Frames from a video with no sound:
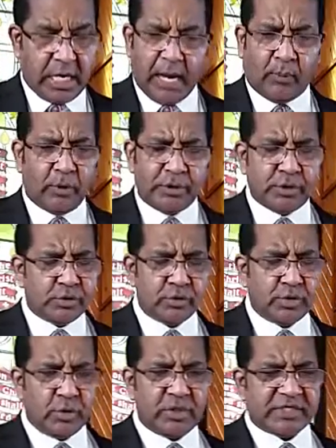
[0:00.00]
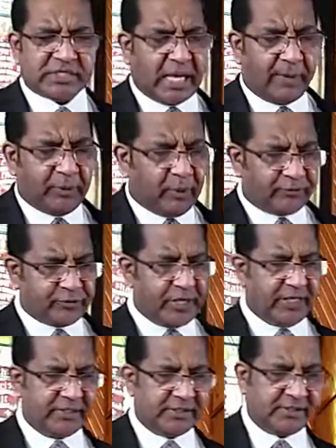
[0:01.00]
I want you to notice a couple of
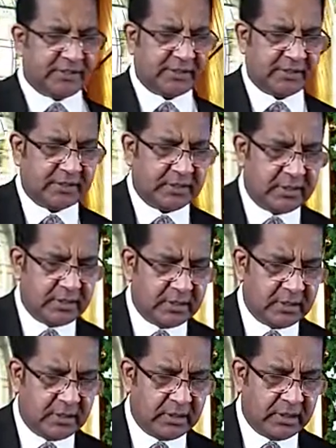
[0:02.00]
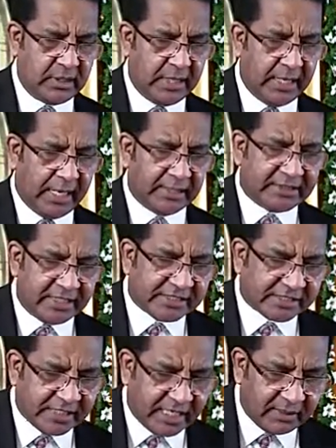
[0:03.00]
things. At
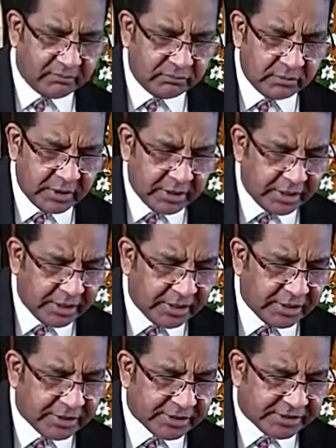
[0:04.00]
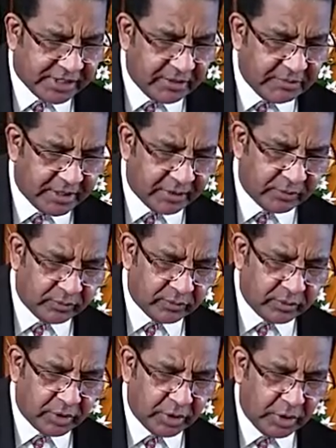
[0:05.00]
this time,
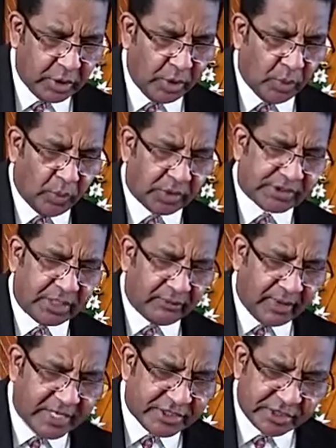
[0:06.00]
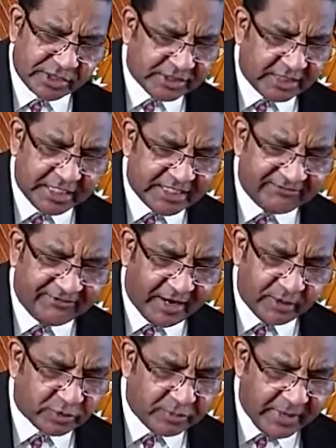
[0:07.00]
Simeon was a righteous and a
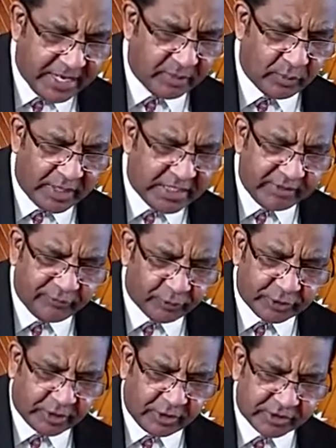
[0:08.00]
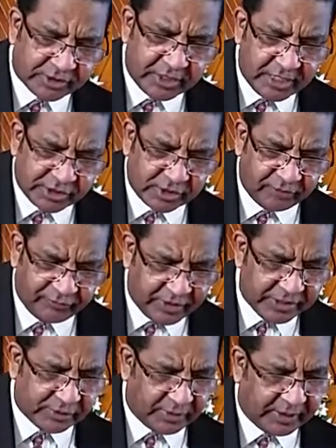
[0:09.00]
devout man waiting for the consolation of
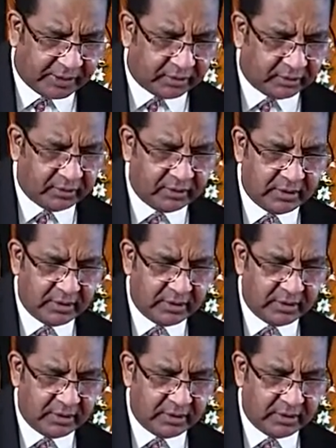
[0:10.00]
Israel.